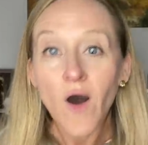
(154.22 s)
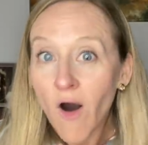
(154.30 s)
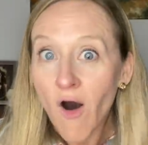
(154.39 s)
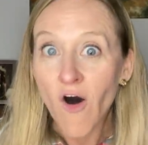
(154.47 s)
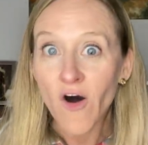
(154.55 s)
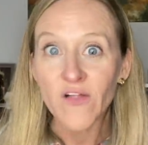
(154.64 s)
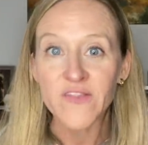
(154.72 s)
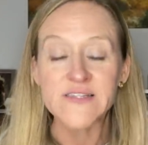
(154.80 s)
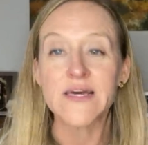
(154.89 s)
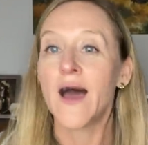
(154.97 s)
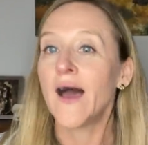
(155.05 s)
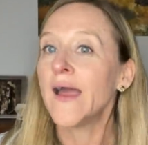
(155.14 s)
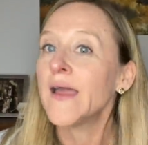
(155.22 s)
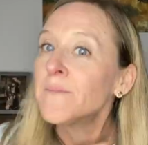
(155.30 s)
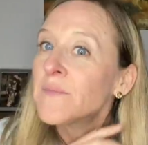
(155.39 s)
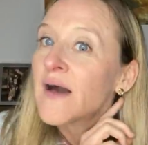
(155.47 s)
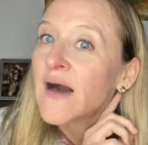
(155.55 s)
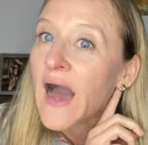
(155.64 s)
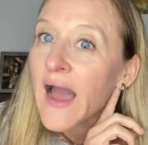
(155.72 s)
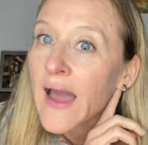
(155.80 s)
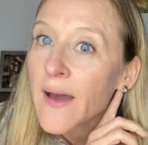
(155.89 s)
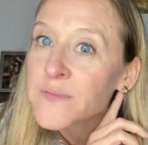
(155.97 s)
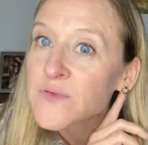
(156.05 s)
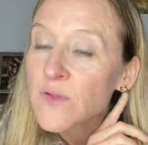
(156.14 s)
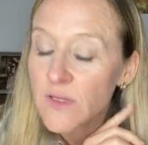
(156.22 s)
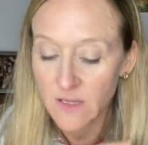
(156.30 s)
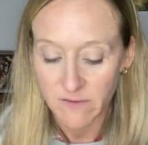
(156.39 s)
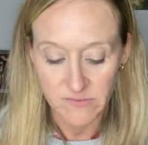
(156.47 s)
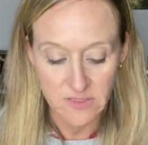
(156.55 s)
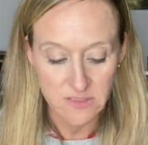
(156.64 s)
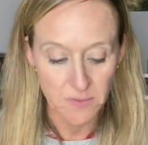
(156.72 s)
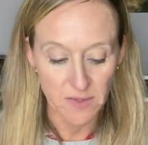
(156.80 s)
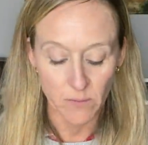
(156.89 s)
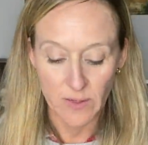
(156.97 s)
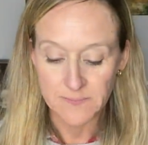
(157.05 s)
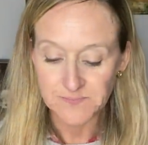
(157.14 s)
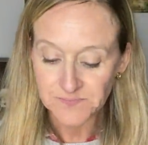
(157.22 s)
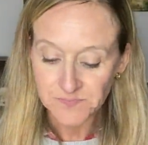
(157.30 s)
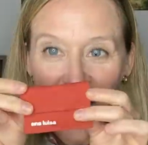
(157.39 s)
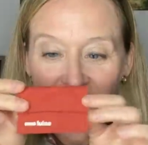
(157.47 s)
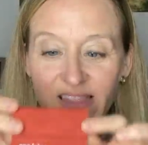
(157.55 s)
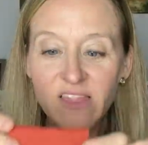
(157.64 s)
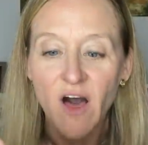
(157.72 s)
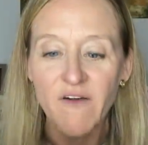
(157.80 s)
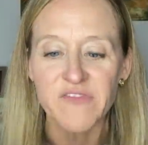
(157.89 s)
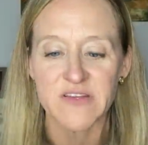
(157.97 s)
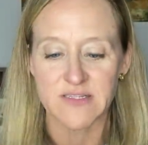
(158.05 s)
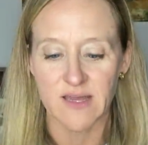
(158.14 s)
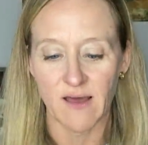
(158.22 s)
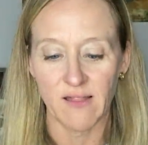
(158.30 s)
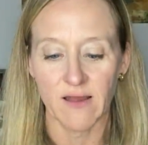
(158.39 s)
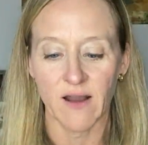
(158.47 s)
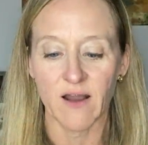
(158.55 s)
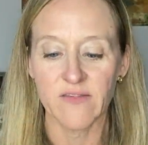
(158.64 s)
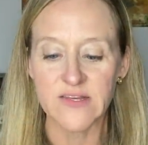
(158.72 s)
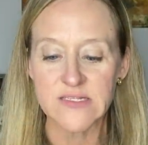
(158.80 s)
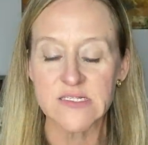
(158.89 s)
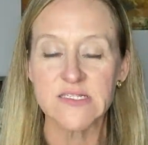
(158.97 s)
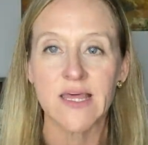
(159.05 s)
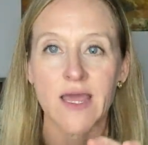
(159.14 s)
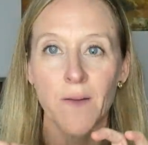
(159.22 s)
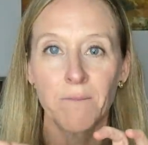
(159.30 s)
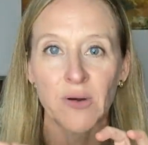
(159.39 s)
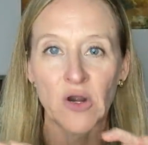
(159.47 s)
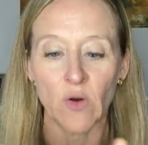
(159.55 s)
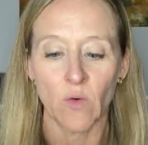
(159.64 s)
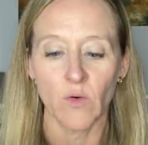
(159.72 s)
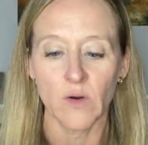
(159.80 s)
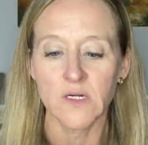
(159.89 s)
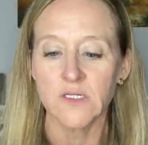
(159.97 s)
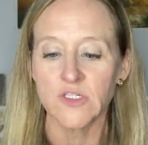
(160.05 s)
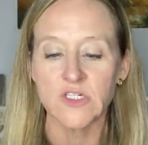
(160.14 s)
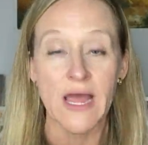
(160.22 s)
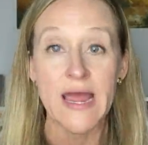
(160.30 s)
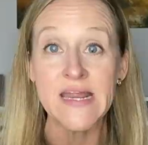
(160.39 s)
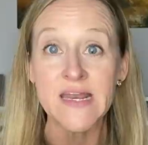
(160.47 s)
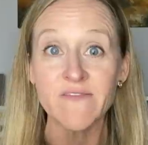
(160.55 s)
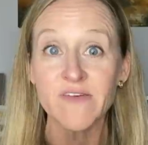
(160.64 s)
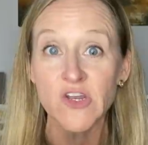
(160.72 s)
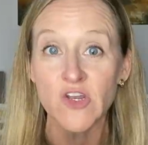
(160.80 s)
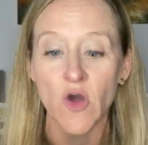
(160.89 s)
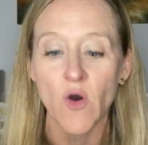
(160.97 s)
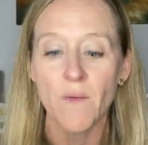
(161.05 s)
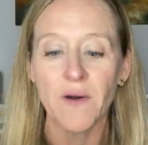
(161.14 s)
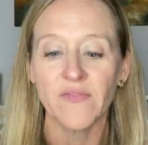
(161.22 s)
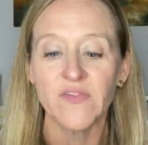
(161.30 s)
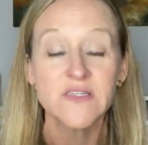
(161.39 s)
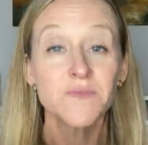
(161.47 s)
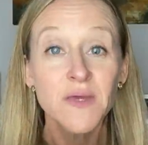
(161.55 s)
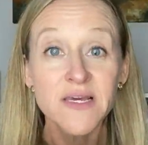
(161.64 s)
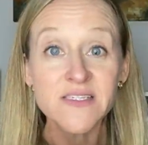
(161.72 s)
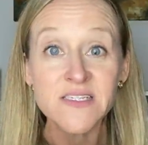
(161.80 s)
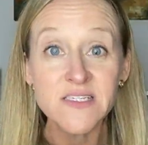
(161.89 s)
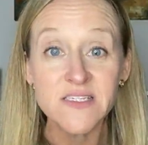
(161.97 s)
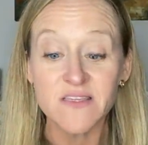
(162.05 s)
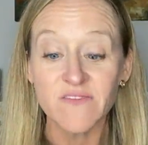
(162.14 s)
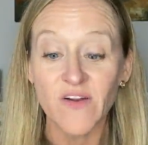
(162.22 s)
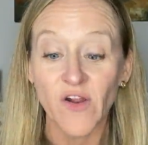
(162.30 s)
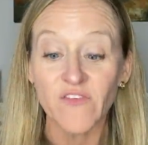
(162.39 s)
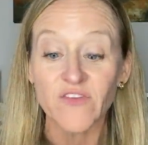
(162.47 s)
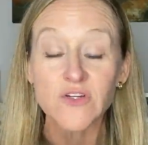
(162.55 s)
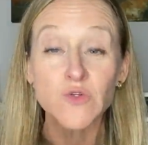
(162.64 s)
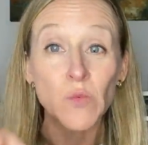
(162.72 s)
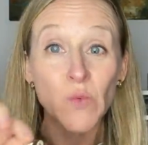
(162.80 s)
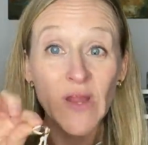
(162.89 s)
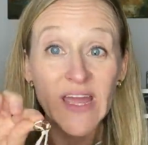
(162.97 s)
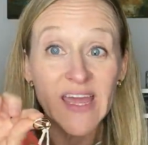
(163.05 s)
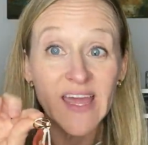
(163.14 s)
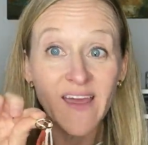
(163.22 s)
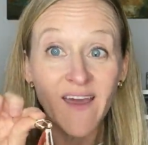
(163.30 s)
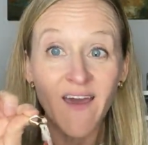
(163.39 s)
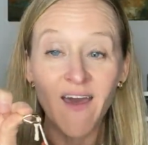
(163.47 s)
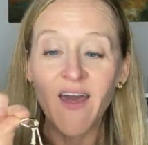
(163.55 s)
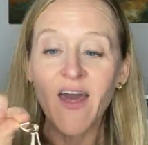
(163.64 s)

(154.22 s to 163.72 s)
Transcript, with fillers: all the time. I absolutely love these, by the way. I love this color. This is like a burnt orange. I didn't even know about this because this is the very first ring